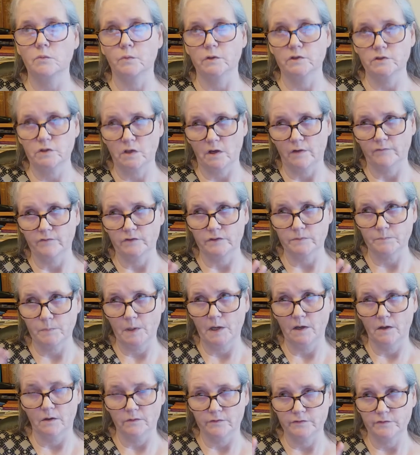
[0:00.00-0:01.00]
which covers
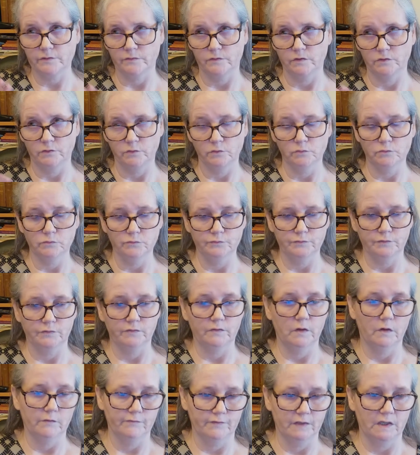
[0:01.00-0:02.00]
parts of the north
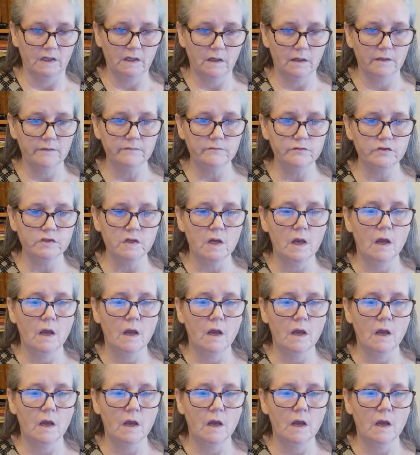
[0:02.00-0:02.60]
of England.